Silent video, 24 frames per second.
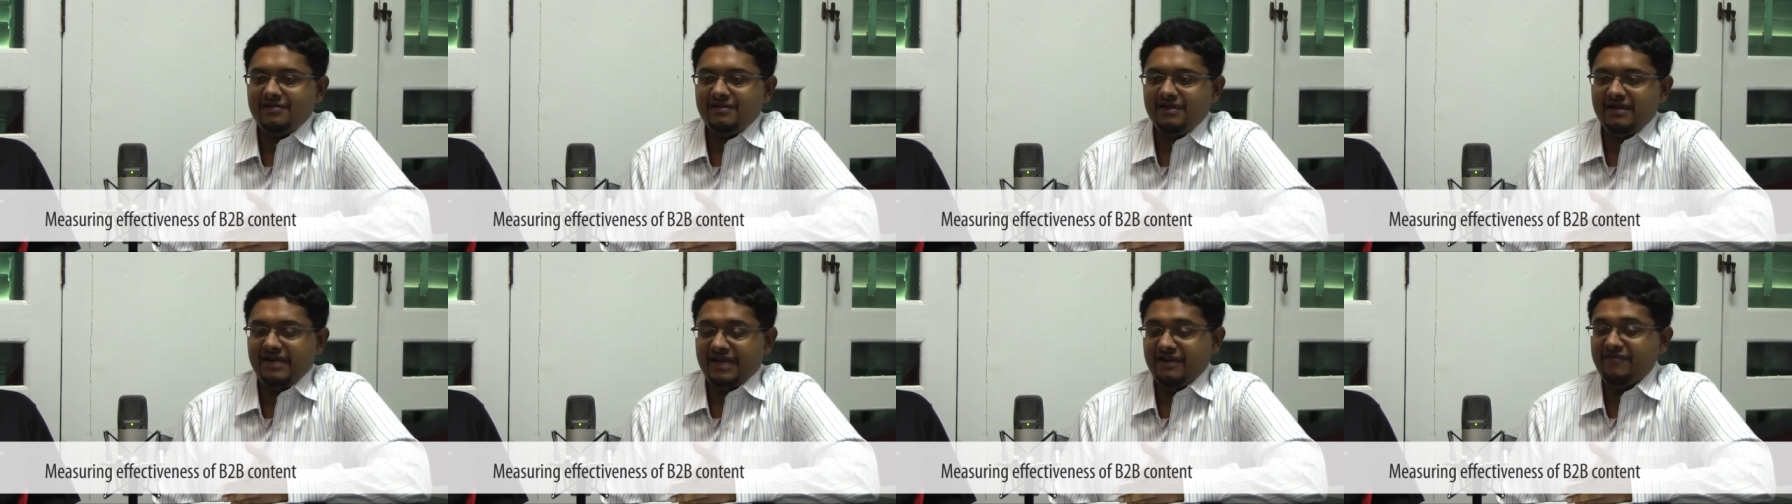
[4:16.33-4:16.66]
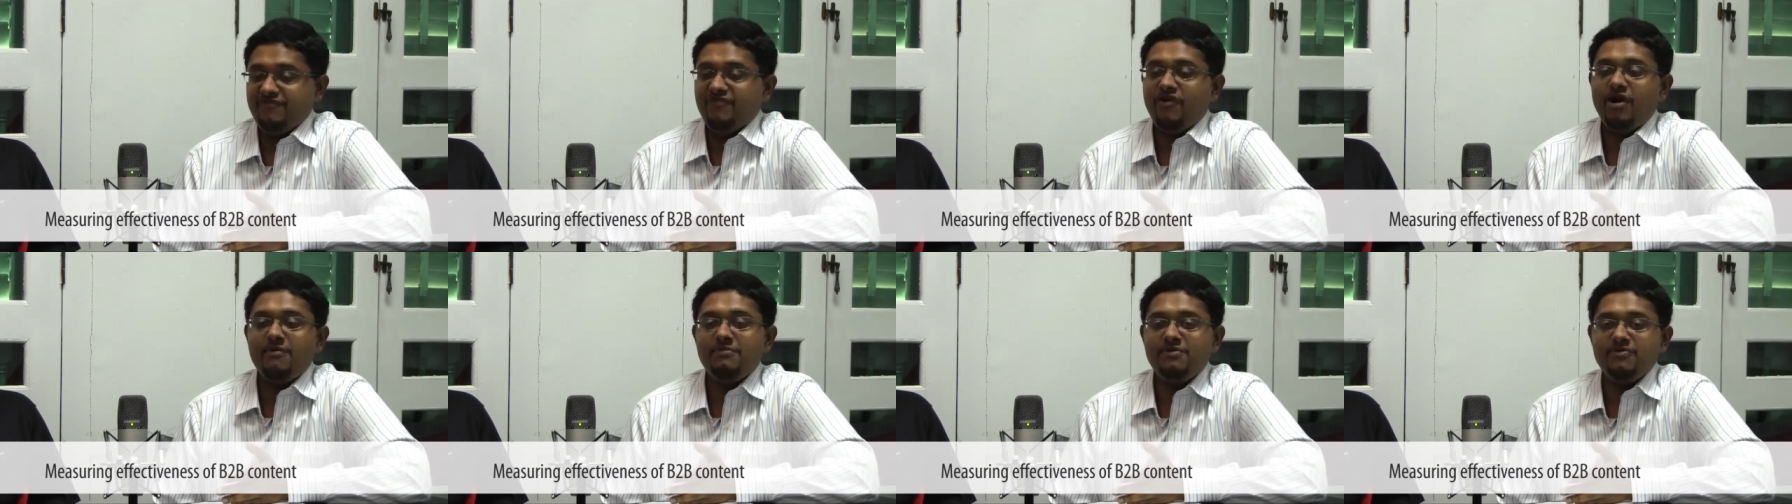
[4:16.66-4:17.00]
an
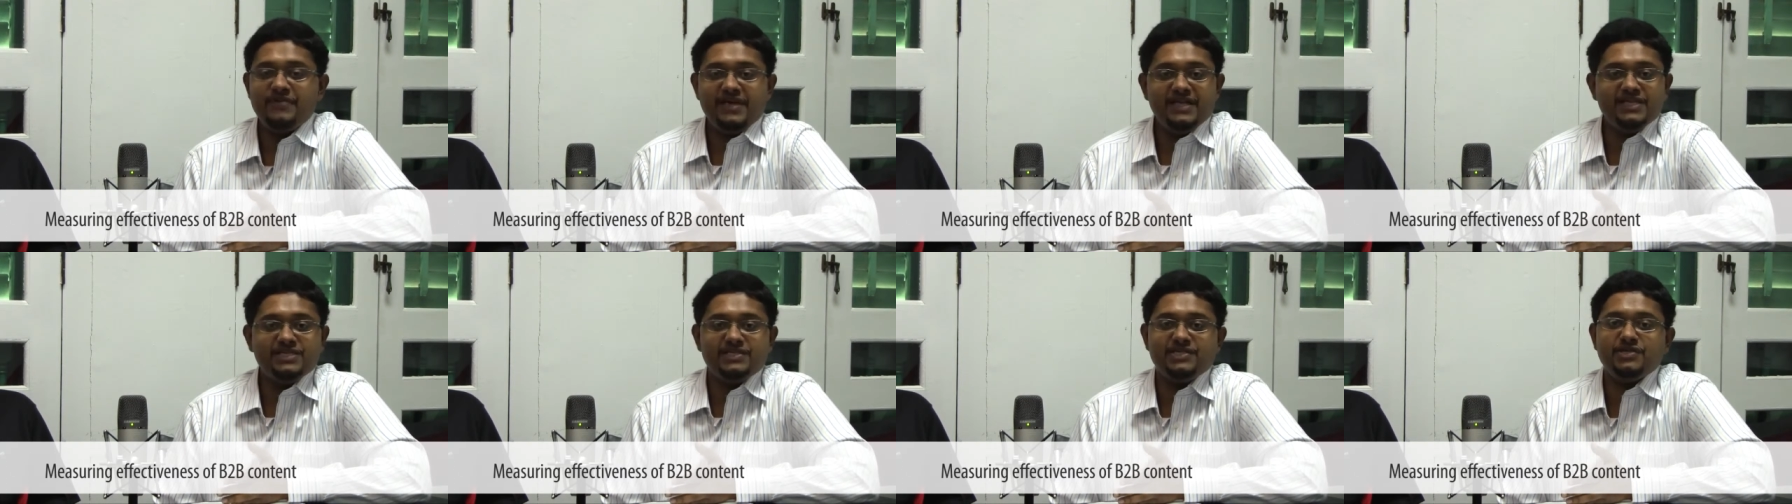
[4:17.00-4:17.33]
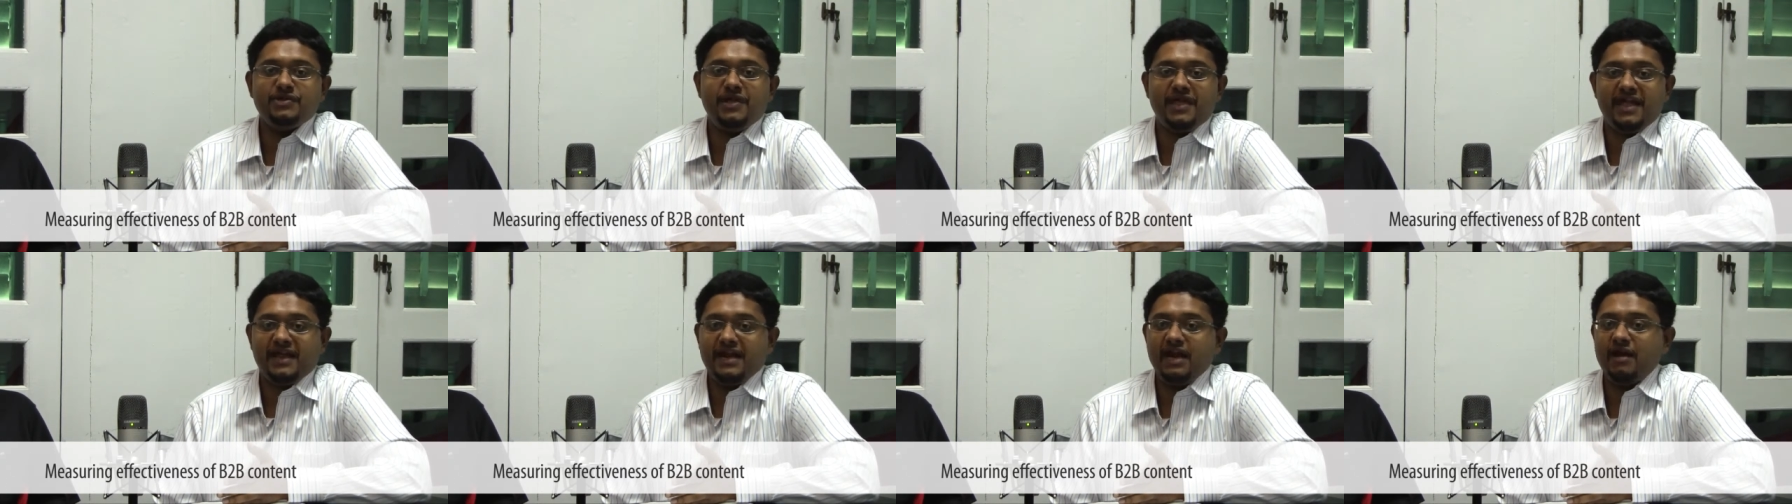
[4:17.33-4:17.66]
informal way is
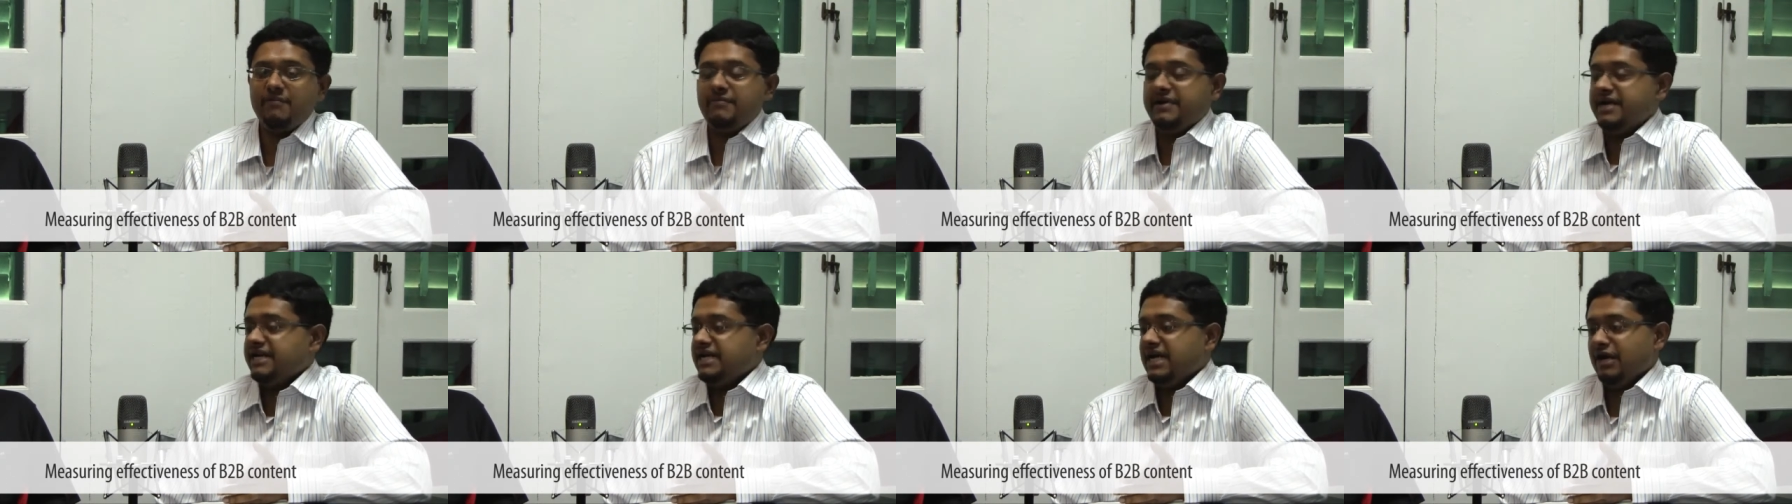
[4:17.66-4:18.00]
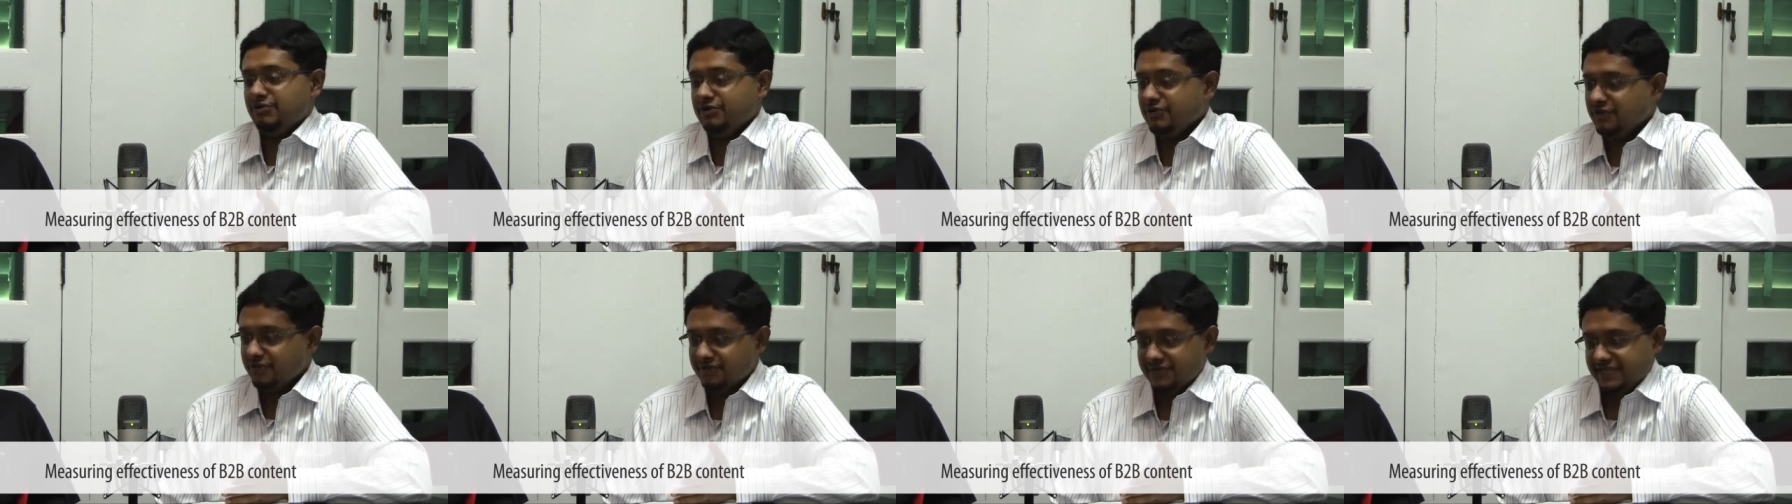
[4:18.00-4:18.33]
looking at how many
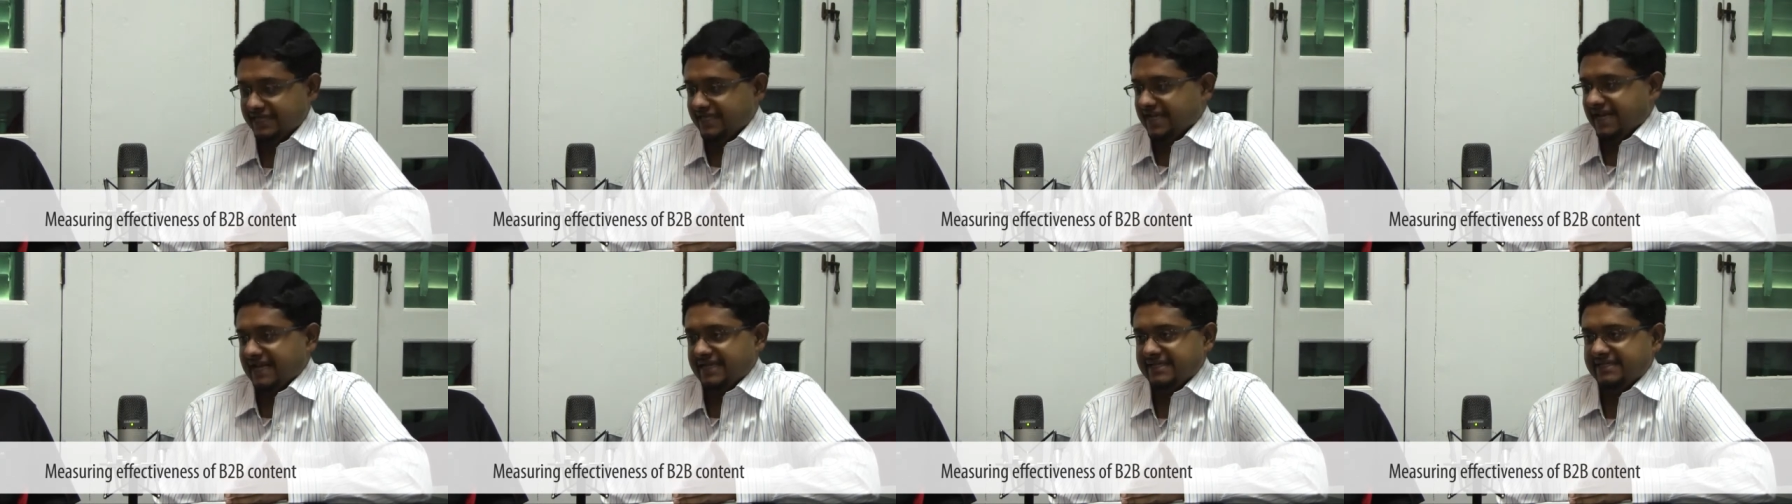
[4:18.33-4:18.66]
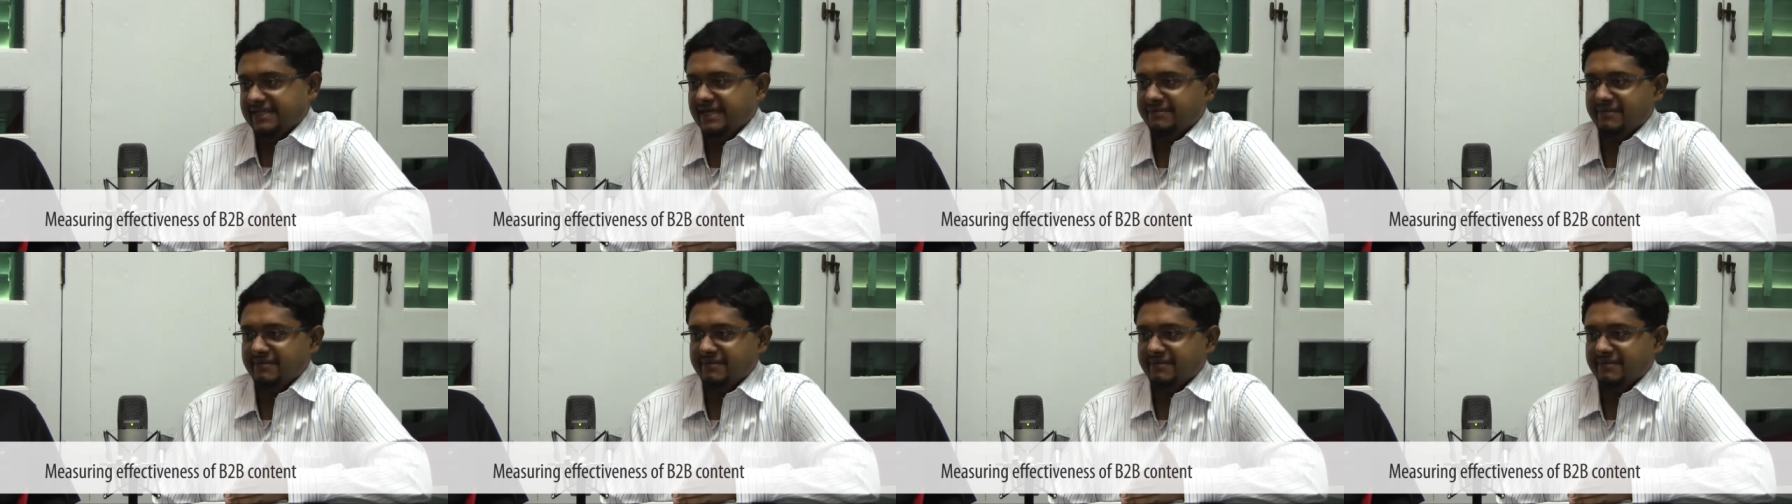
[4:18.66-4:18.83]
downloads it has.